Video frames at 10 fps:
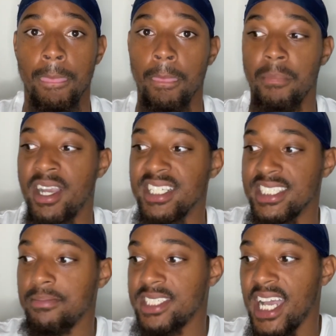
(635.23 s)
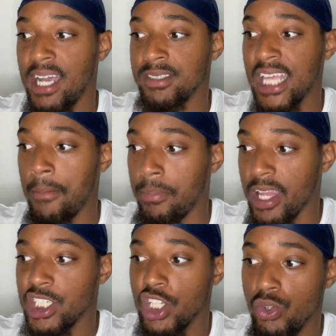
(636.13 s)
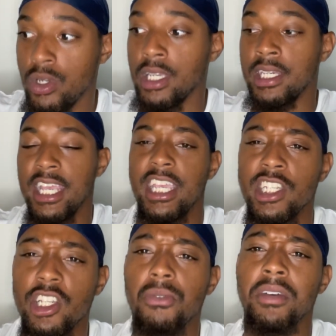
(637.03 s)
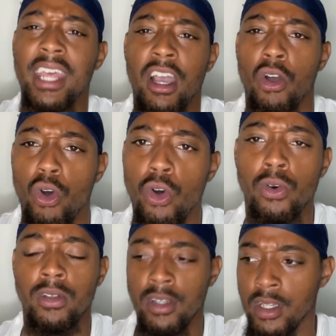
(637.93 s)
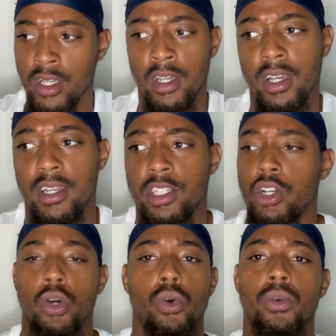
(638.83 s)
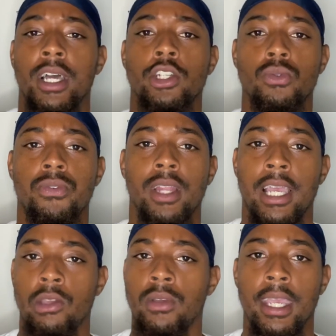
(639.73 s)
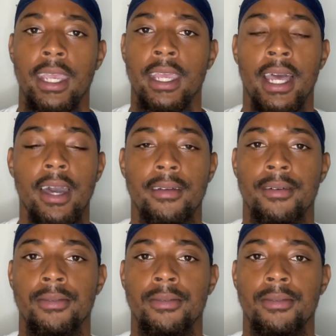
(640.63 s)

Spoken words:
Because sometimes that pleasure, you can dig yourself in that hole, and it's a hole that you feel like you can't get out of.